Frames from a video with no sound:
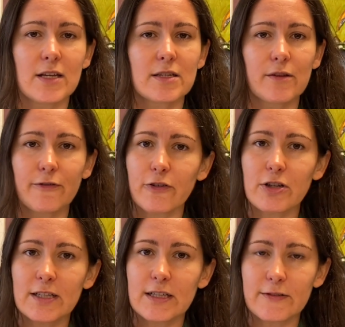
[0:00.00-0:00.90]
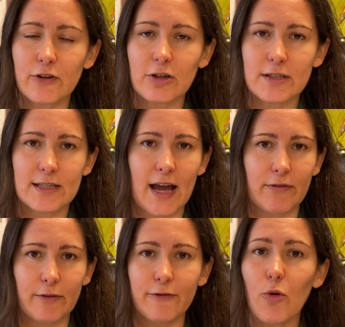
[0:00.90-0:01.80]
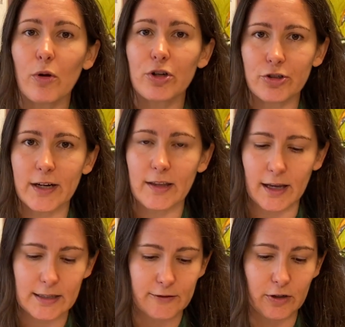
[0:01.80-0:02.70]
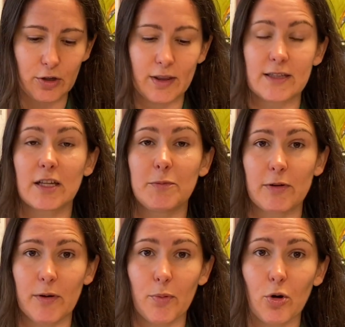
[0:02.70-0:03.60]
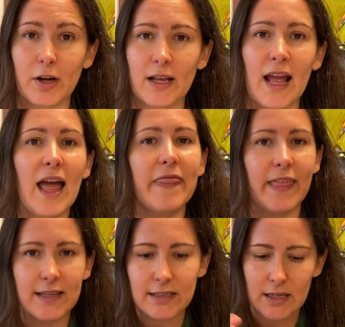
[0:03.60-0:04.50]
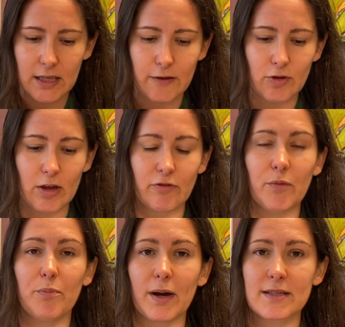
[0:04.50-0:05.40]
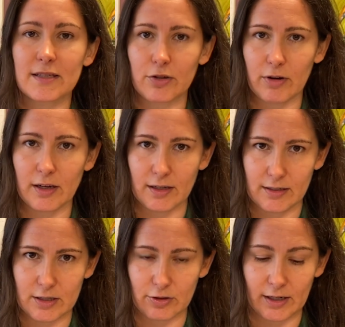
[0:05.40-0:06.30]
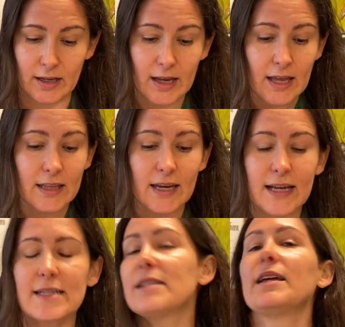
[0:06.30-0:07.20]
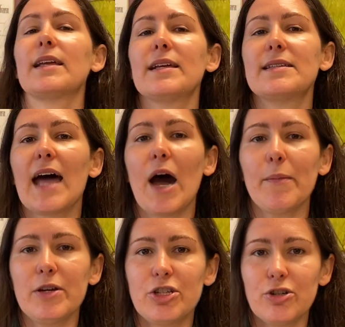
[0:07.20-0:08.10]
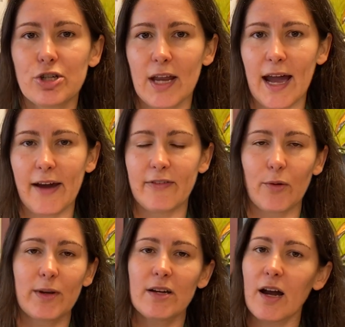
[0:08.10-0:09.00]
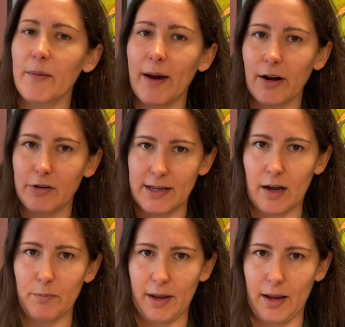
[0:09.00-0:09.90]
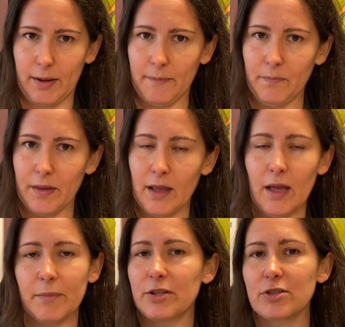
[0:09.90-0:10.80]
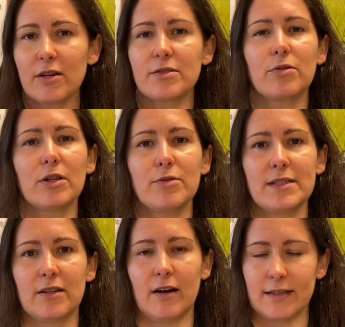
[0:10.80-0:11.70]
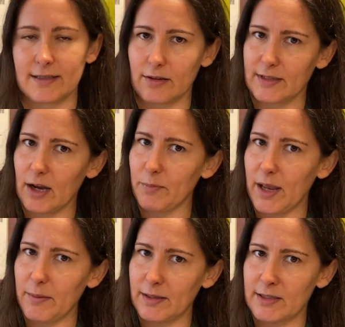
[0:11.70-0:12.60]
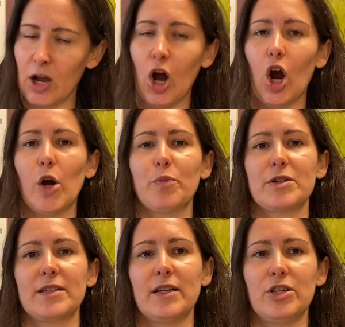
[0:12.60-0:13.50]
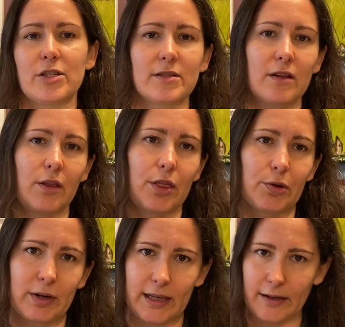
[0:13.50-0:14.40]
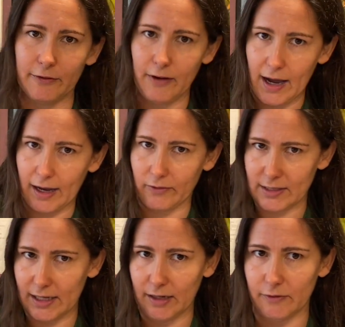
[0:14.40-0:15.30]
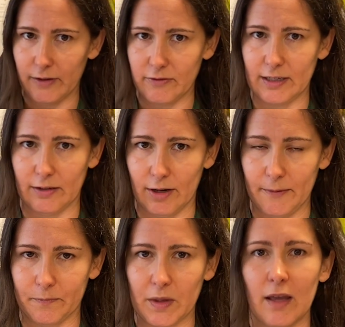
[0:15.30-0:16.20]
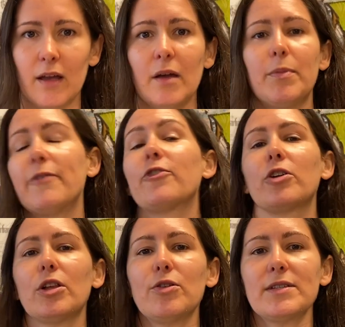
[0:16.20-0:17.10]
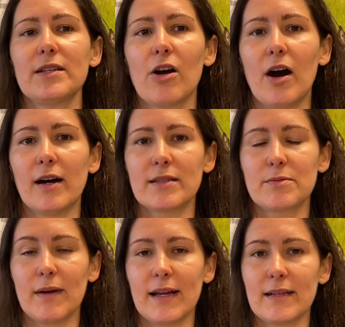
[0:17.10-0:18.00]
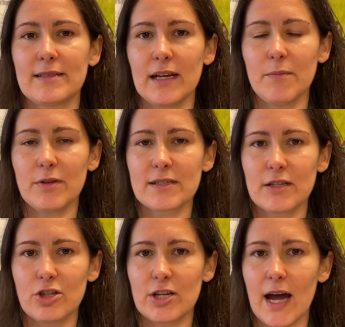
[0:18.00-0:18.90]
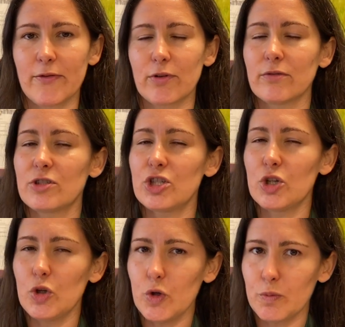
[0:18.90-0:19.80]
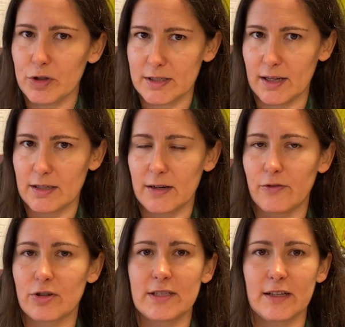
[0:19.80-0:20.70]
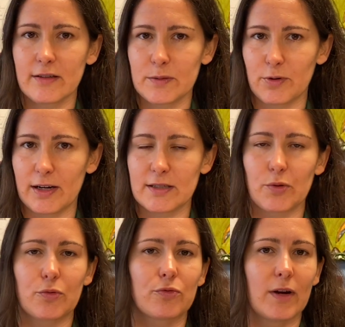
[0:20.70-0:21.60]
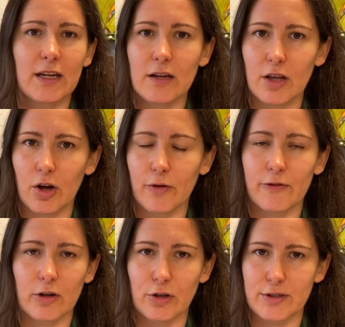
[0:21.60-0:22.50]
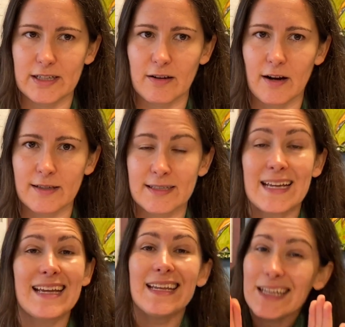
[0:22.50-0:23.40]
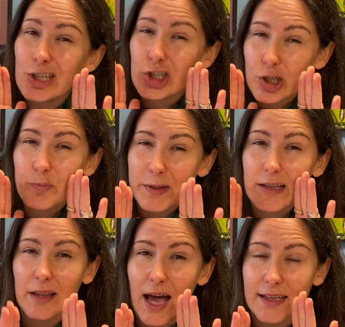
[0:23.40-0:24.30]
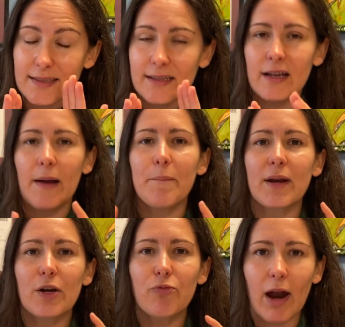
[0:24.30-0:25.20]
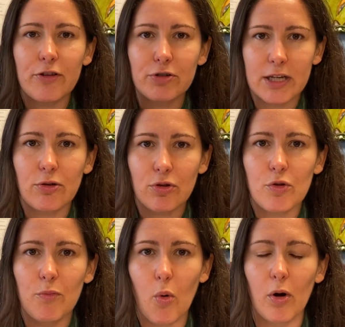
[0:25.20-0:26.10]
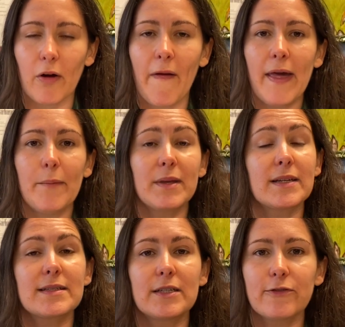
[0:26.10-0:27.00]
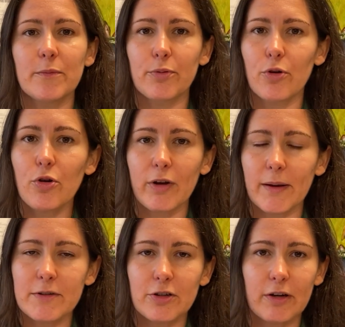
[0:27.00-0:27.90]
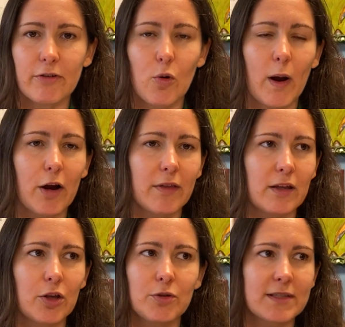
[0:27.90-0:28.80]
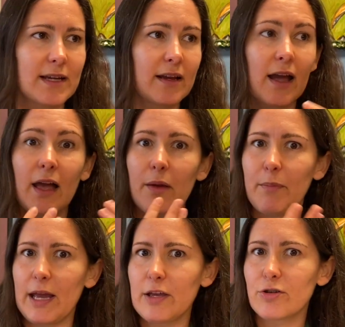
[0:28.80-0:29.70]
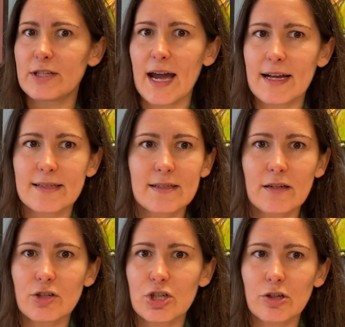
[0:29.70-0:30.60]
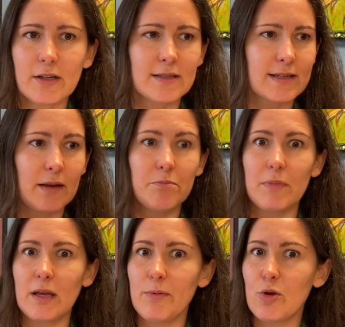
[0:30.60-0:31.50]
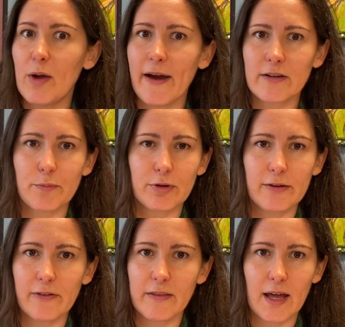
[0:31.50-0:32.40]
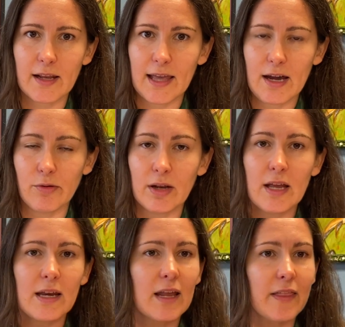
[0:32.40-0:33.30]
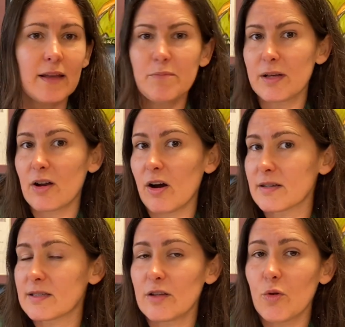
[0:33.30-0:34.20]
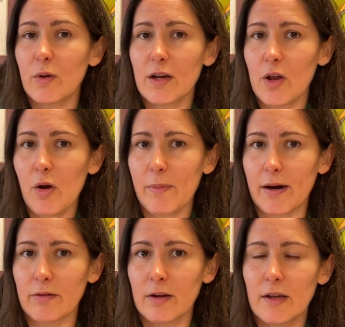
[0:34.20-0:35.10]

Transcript: So the first things first is having 4 trade lines for you that's going to be reporting. That's going to give you that robust credit history. The next thing is how much you should have. Now we talk about our down payment, but there's also closing costs. Now down payments are percentages, 3, 5, 10, 15, right? But for closing costs, my example is that you should have around 2% of your sales price ready to go for closing costs. It should be less, but I'd rather tell you more because different programs are going to require that you say, pay your taxes and insurance, and maybe you have to pre-fund that account. Now that would be a cost that you wouldn't know about.